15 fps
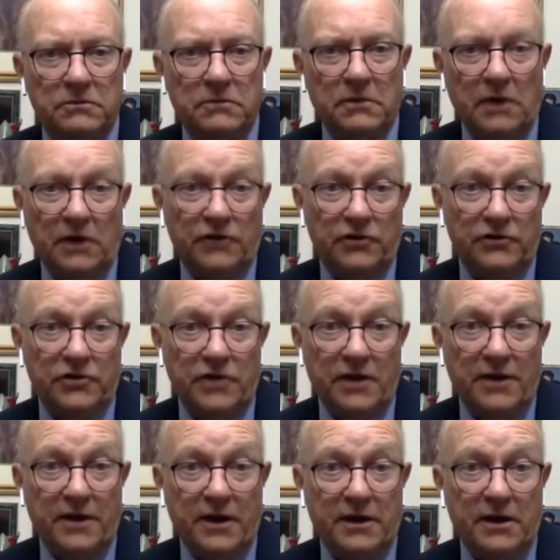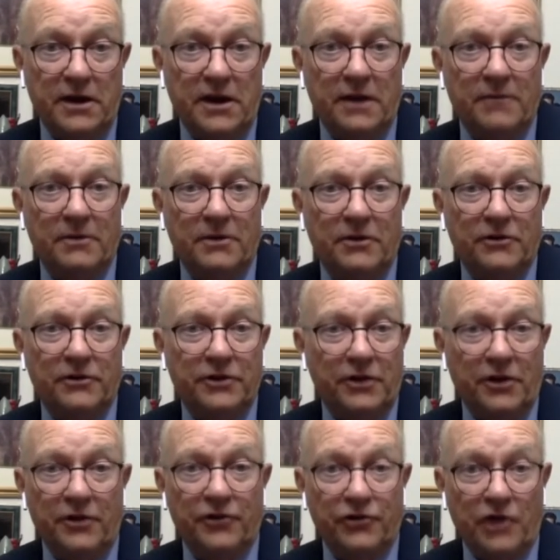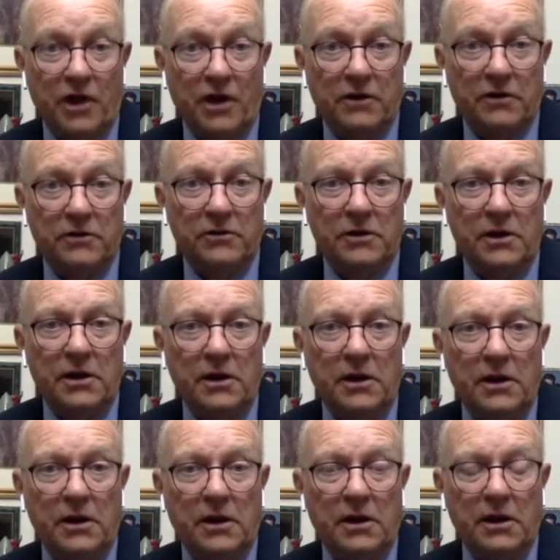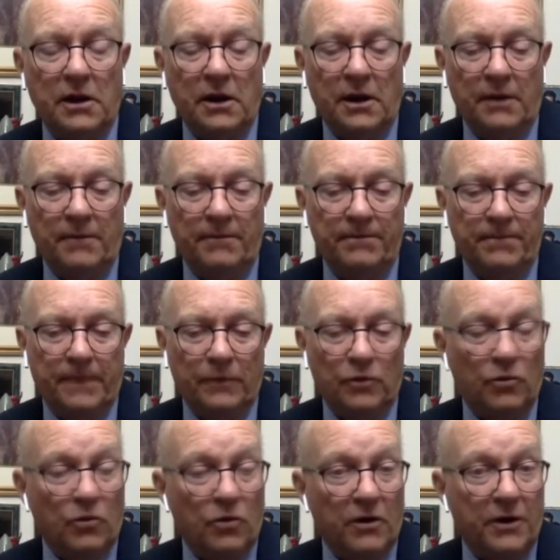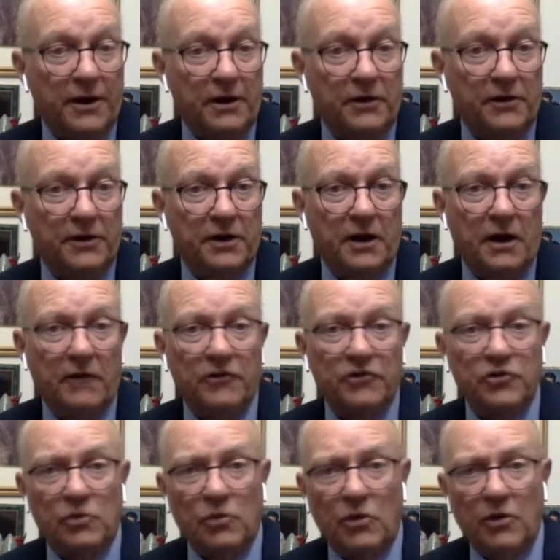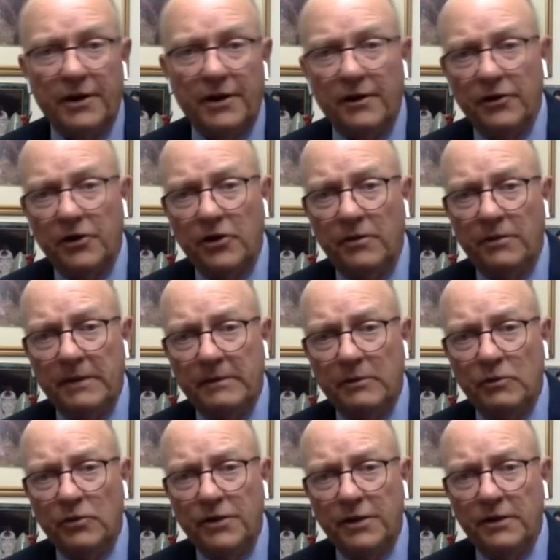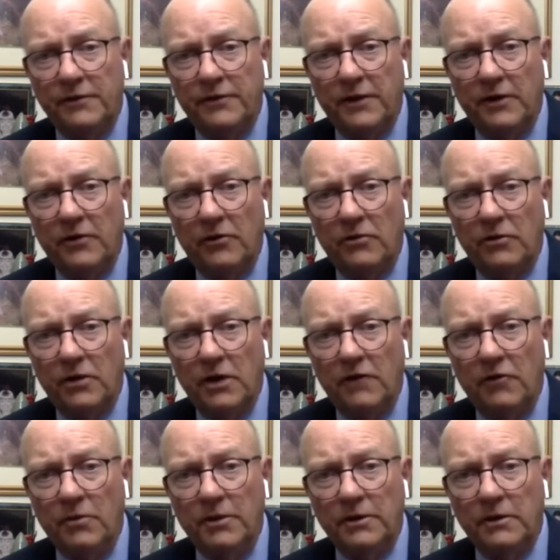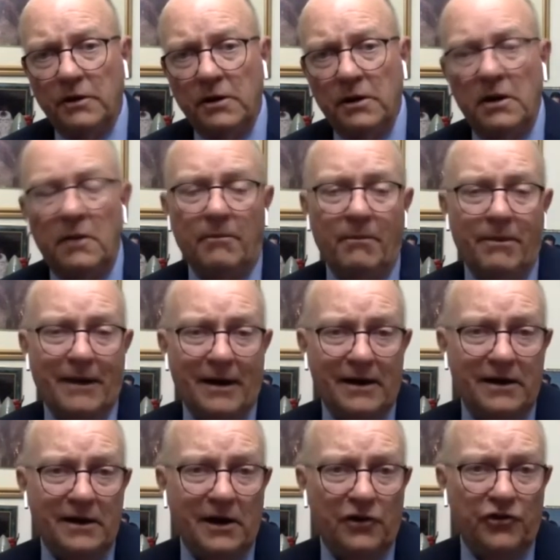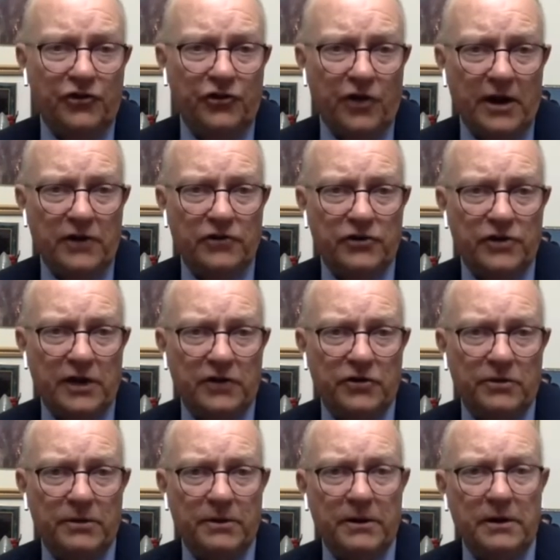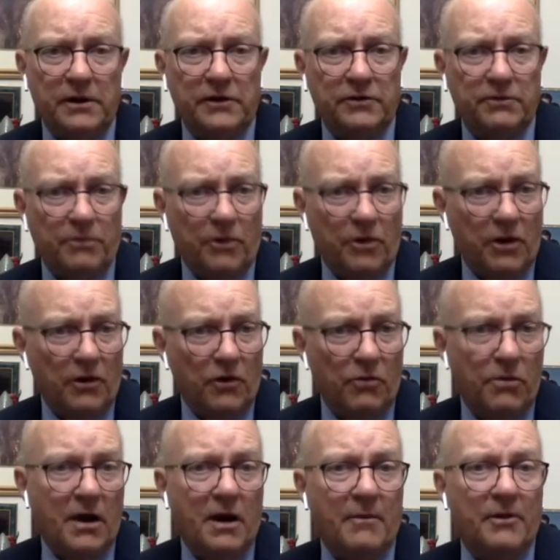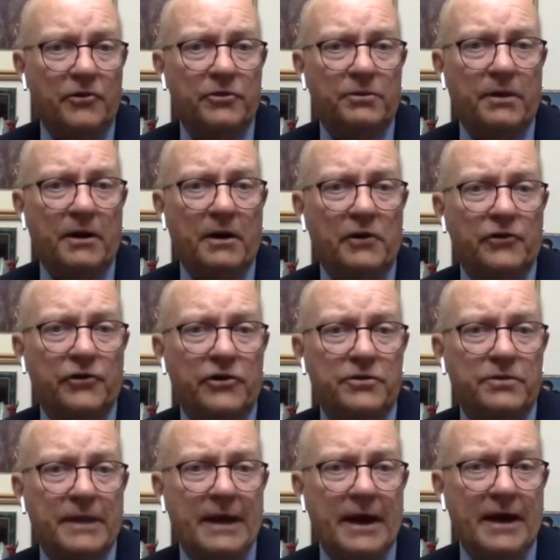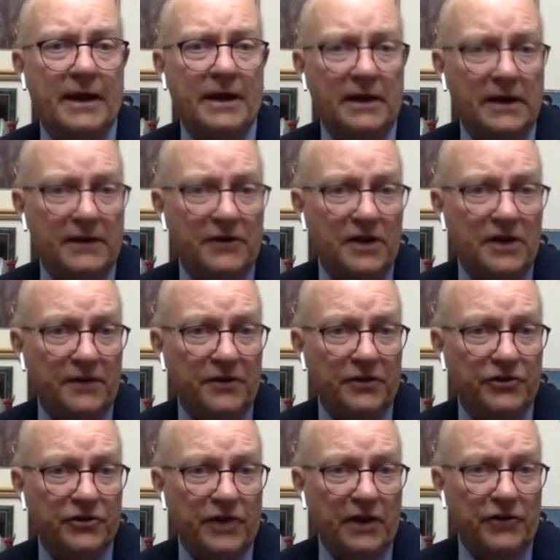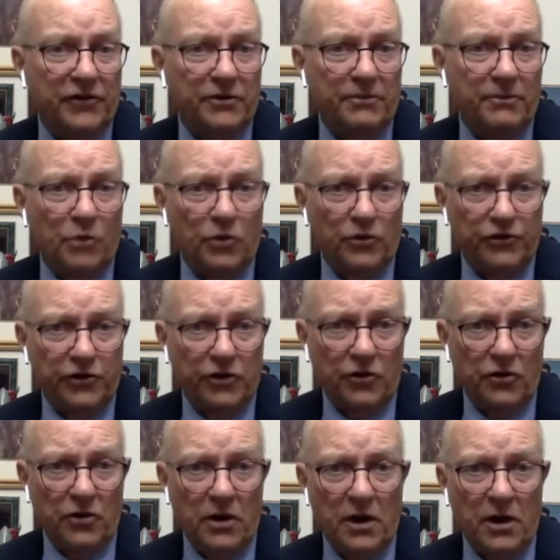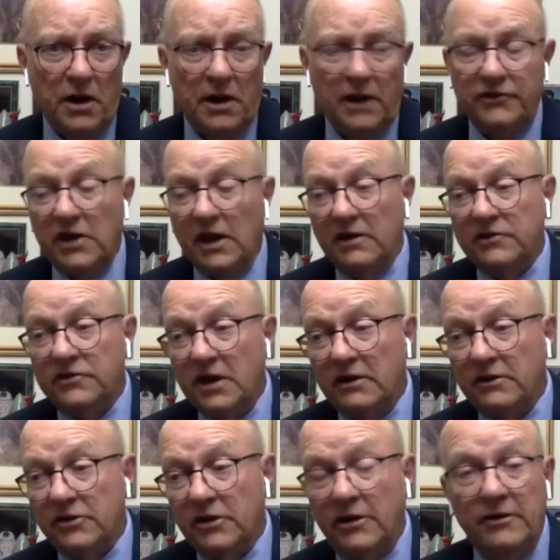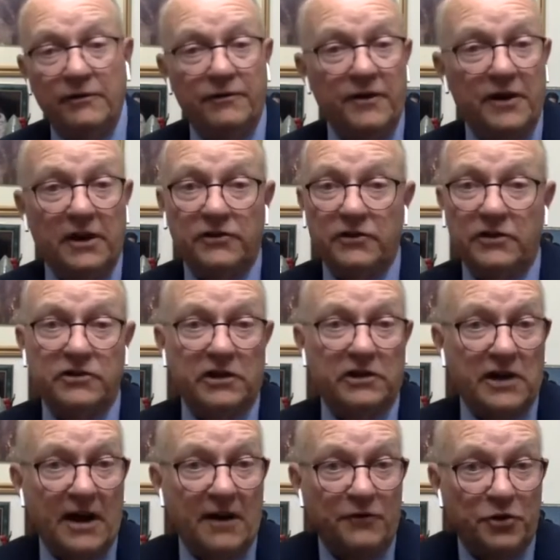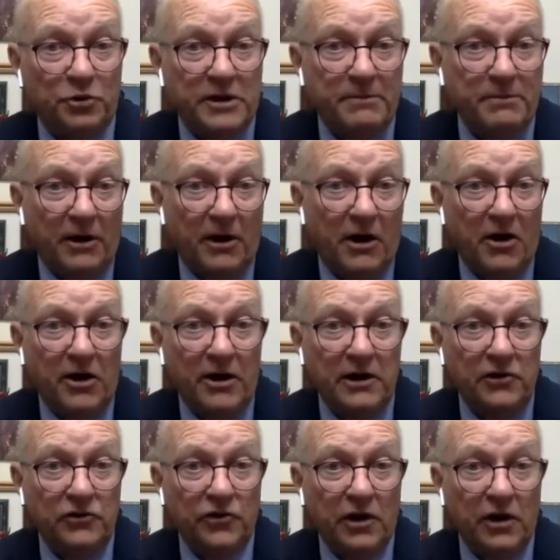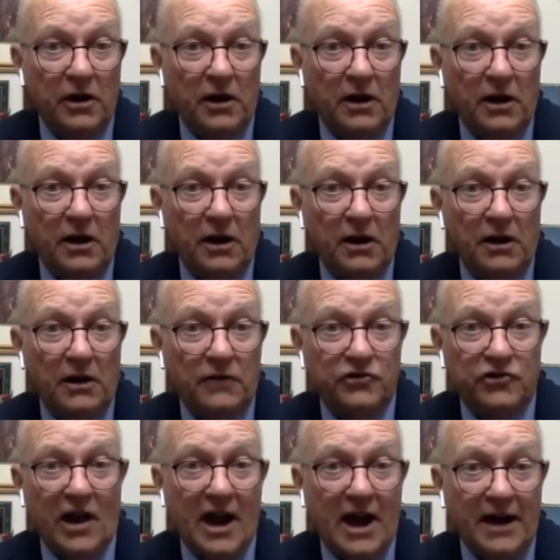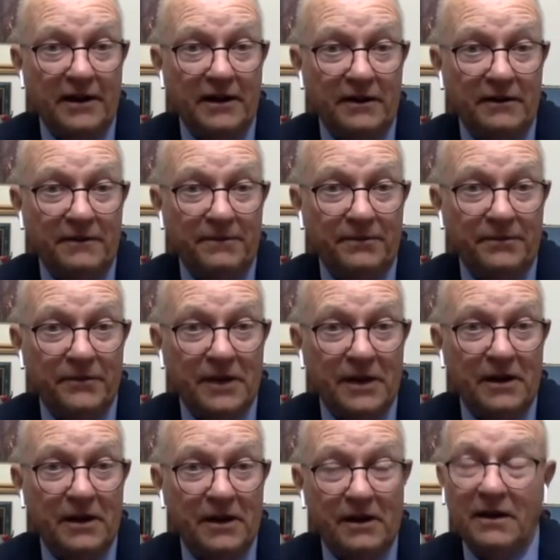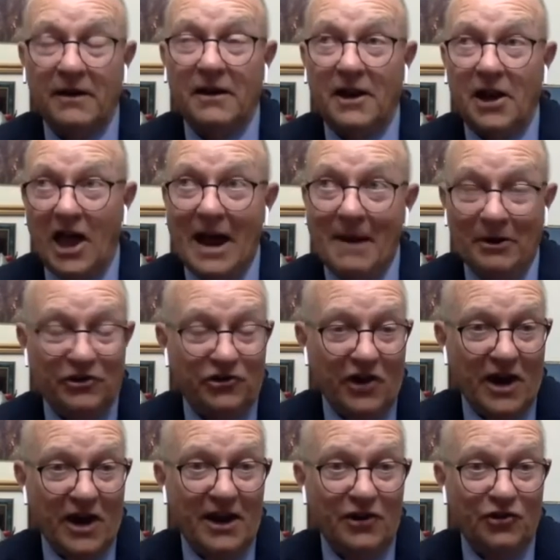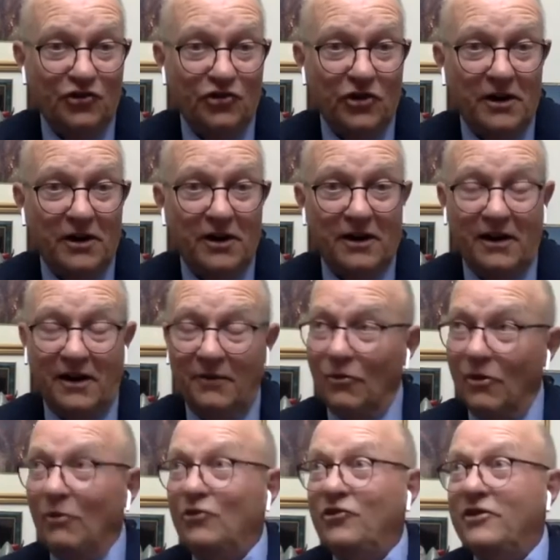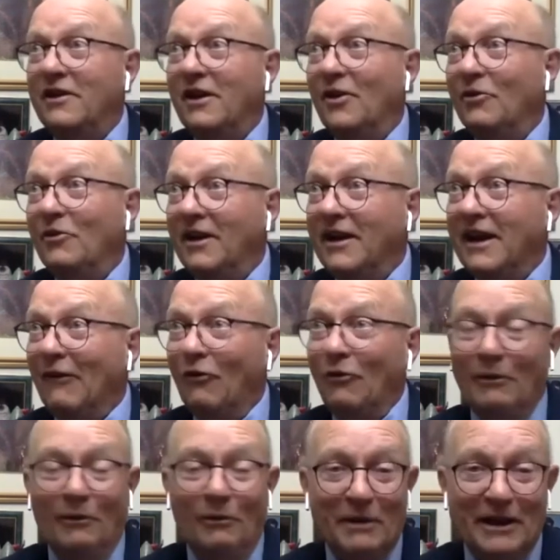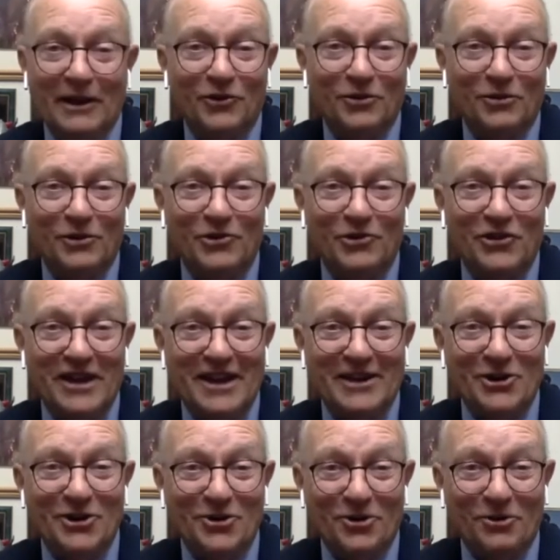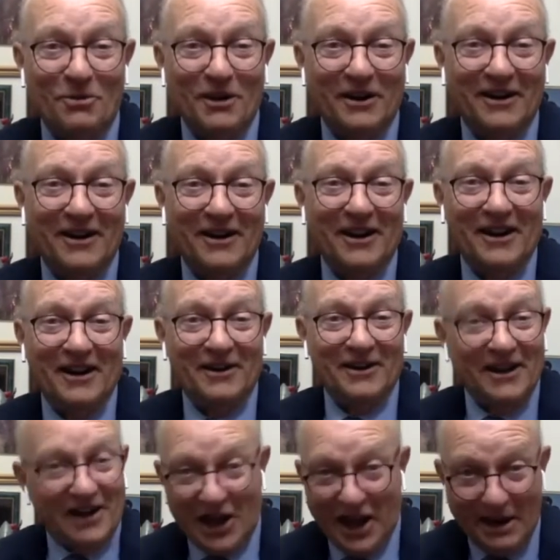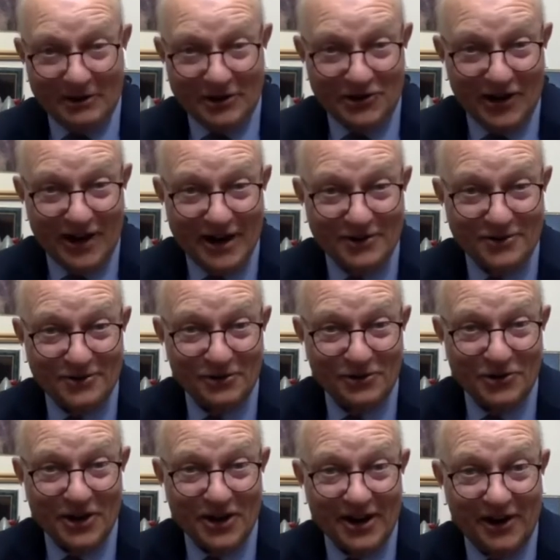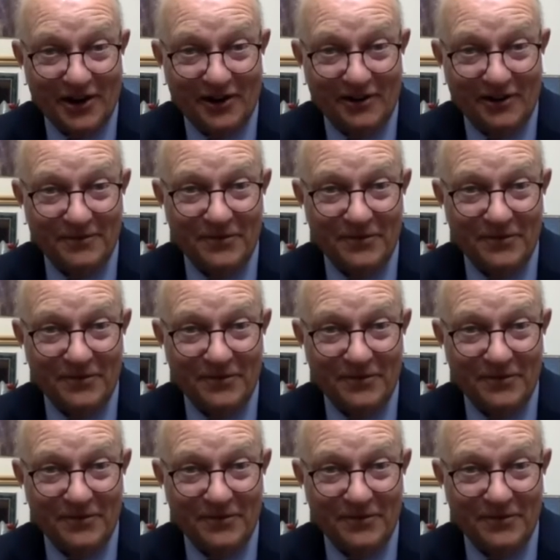I should say that again because it ought to shock you. Um, we're working on the Congress, we're working on other people within the federal government. Biden has changed things a bit. He's brought Obama's policies back and even emphasized them more so. He's got a Secretary of Defense that says, I have three priorities China, climate change, and what was the other one? I can't remember. It begins with C too, but climate change was there.